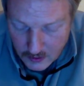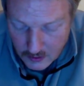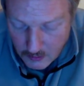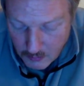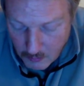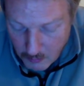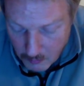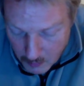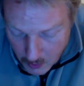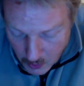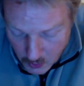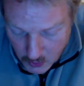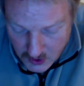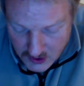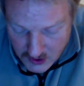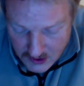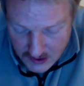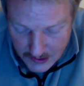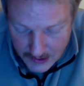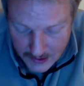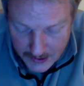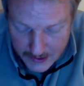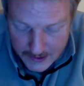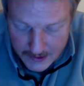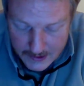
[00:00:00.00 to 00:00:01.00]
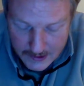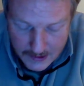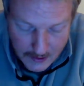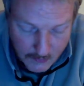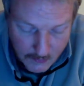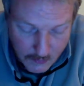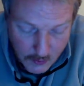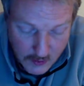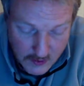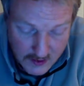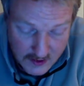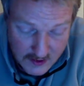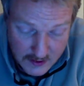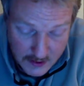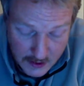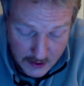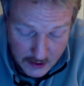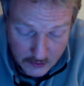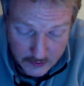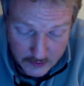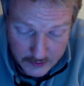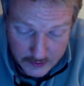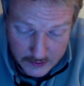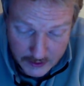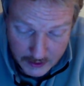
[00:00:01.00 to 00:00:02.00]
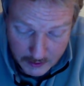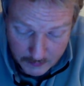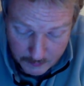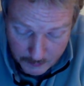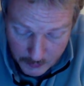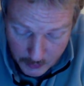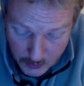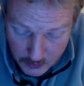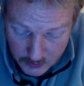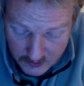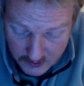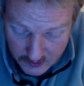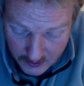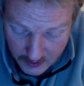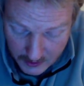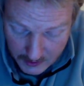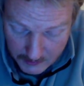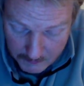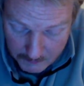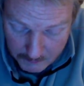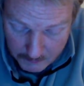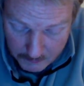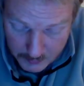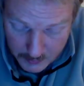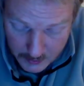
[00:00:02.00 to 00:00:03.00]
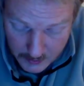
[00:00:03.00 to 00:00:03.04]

most likely was there in that bot camp